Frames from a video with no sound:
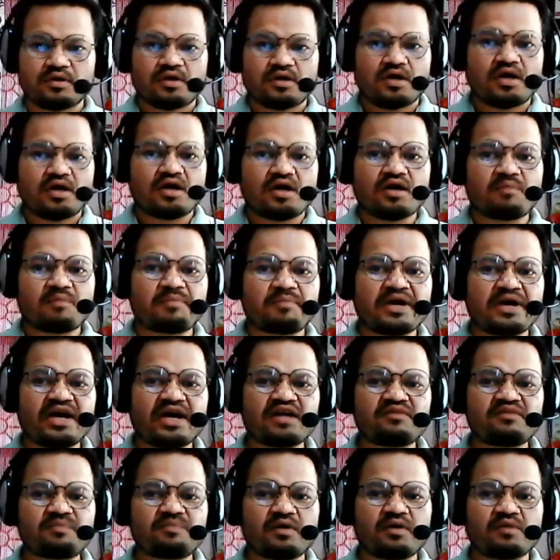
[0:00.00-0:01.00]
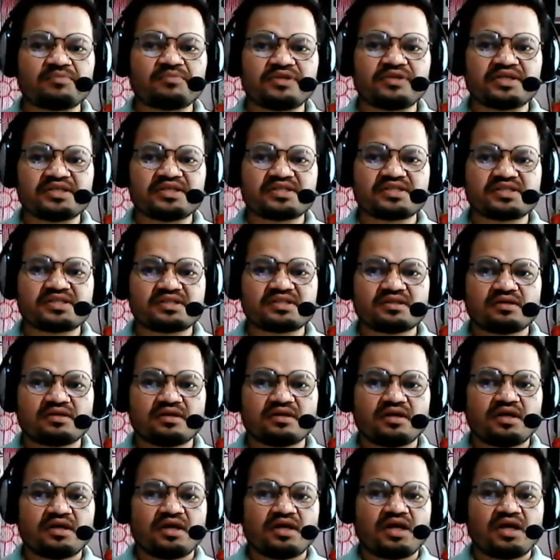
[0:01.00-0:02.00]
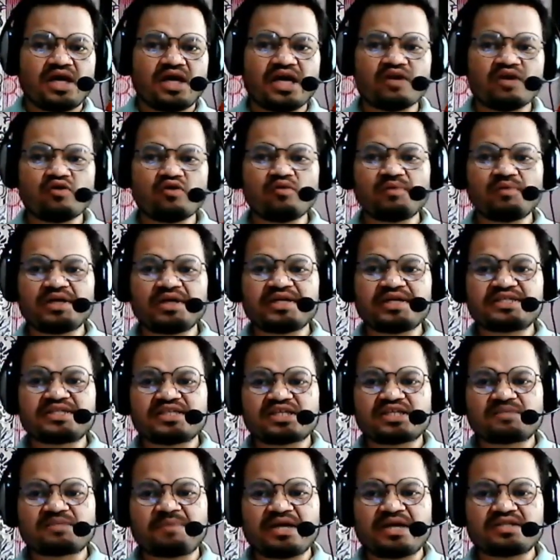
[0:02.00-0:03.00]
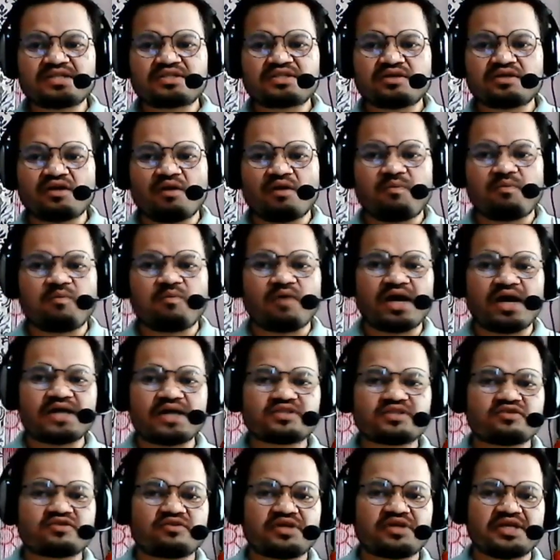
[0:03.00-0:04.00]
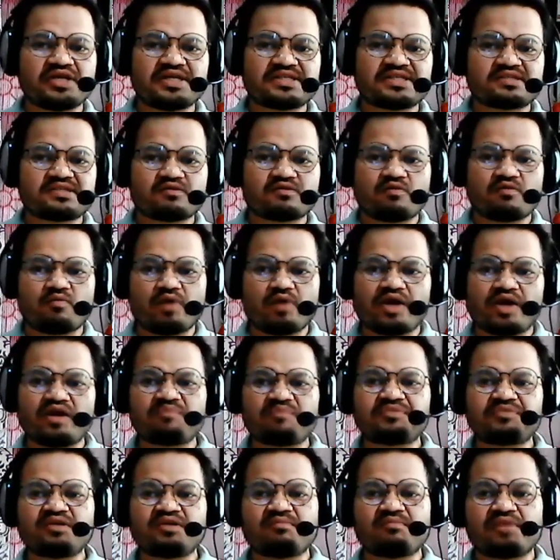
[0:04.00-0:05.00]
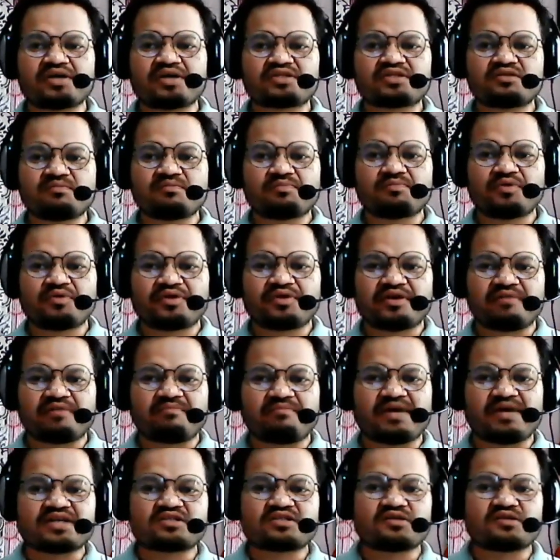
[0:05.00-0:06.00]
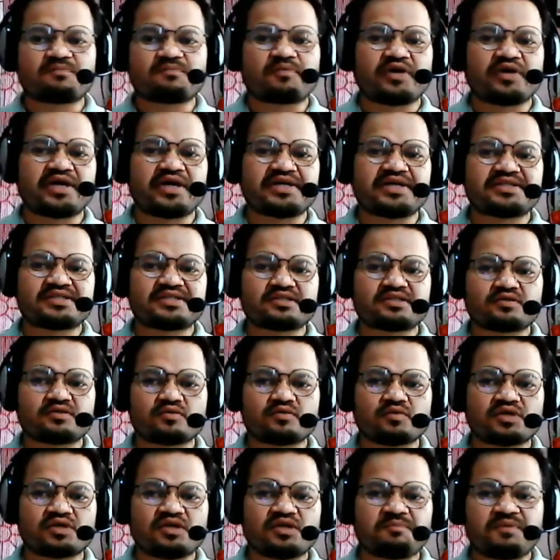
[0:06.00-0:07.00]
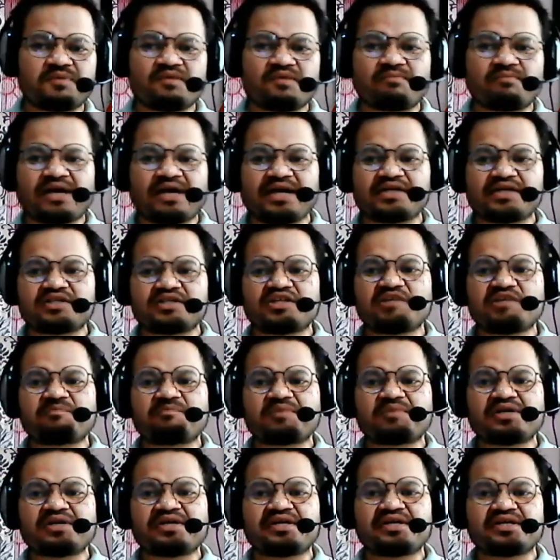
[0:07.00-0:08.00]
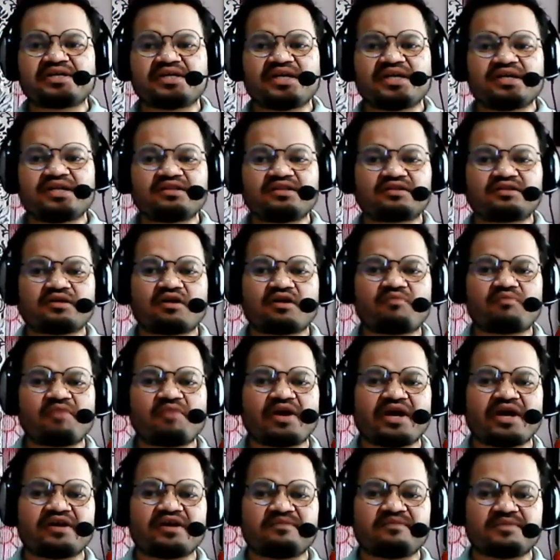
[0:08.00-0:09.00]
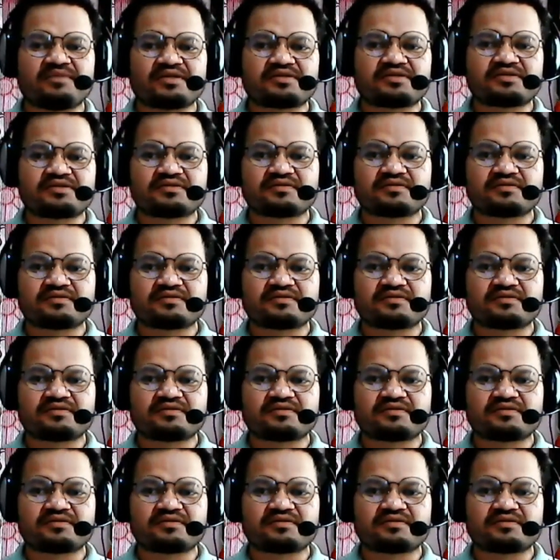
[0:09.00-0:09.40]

Apart from this, anomalous expansion of water is one of the most important master points to keep in mind deeply in thermodynamics.